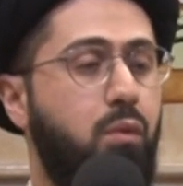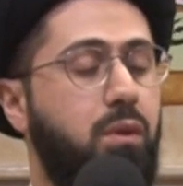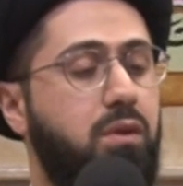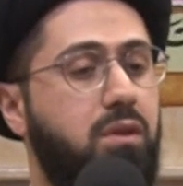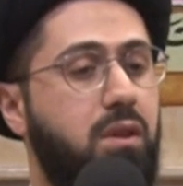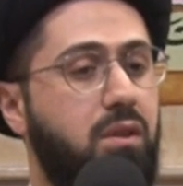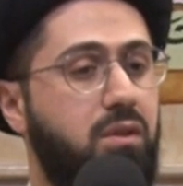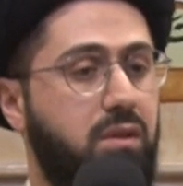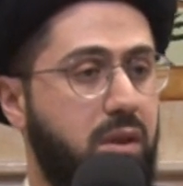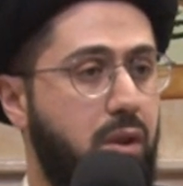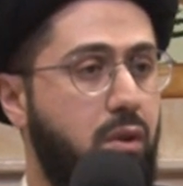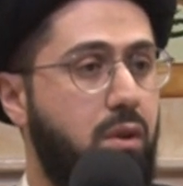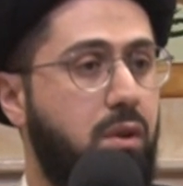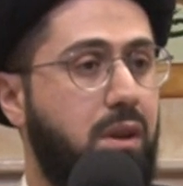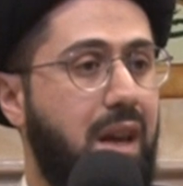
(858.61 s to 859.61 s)
was
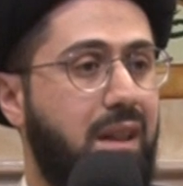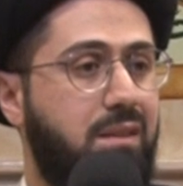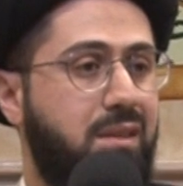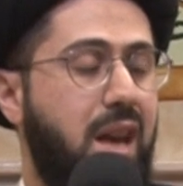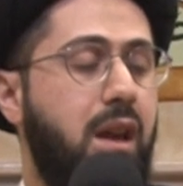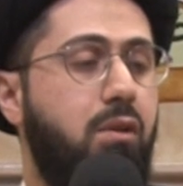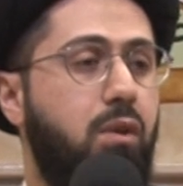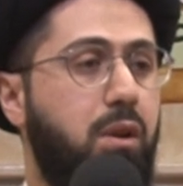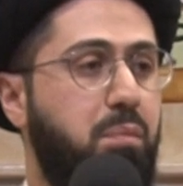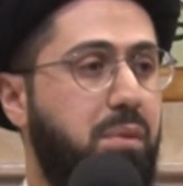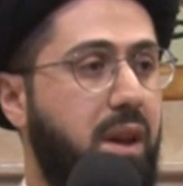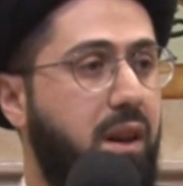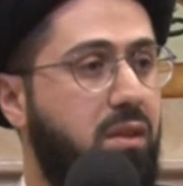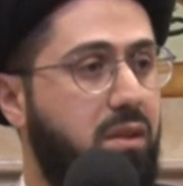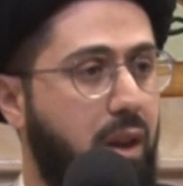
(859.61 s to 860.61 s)
considered a sacred
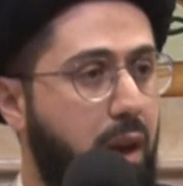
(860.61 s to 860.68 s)
place